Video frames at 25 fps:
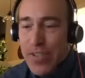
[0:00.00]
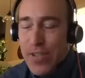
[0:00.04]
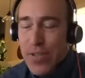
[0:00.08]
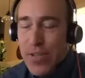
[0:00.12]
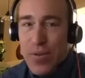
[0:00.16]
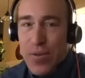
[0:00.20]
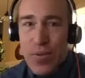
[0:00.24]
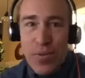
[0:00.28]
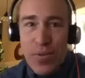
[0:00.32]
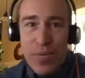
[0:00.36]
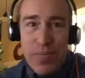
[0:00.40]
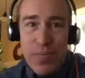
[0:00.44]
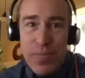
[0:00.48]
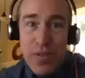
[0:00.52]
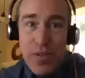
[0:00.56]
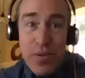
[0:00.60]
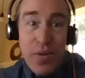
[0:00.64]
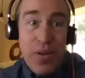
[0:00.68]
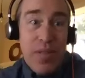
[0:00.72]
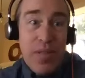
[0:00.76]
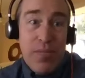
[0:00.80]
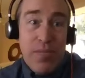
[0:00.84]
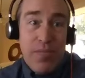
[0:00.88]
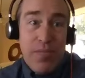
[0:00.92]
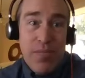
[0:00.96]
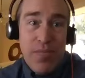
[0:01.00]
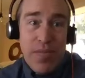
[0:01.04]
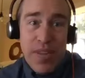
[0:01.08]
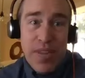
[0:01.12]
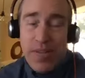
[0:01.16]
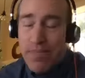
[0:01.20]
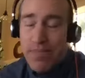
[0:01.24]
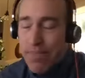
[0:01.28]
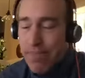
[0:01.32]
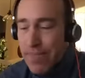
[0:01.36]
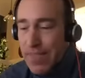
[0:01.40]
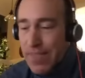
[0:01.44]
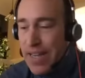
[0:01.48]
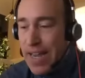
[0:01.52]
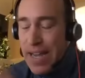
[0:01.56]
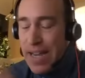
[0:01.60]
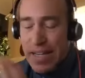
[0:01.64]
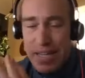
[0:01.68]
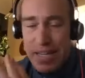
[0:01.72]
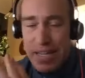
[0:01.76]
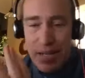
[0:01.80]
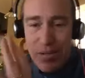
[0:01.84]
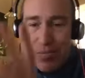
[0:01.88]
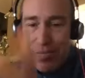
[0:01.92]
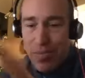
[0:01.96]
doing the
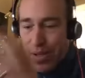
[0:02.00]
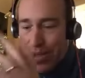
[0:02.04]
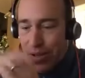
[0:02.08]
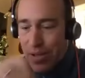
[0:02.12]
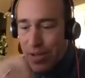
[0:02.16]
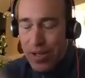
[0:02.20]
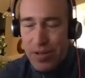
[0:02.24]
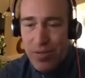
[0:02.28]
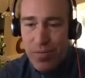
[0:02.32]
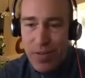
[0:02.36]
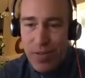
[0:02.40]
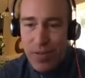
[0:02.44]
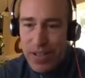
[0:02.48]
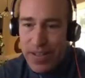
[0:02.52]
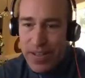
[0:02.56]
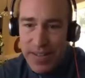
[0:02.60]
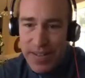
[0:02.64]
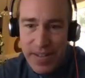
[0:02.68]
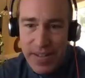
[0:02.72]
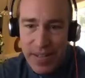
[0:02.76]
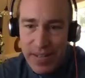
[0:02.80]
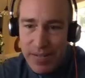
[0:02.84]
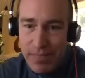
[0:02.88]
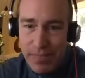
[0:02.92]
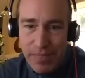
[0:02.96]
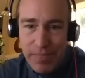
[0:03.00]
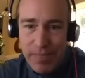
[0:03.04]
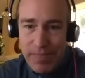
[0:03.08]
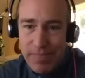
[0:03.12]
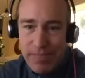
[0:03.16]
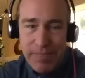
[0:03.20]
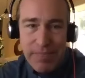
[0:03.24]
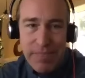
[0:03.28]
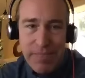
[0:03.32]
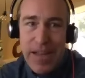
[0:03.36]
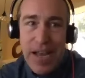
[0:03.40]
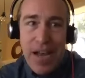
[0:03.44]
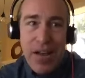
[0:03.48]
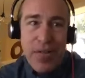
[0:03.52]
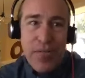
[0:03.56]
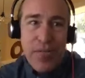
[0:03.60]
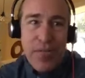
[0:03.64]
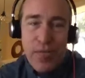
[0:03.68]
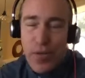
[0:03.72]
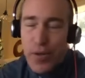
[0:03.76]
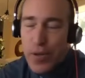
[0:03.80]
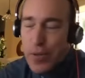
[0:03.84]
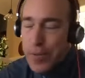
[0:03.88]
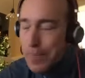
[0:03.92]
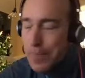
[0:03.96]
tagging, building, releasing out of
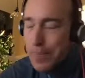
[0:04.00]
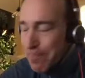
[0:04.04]
order.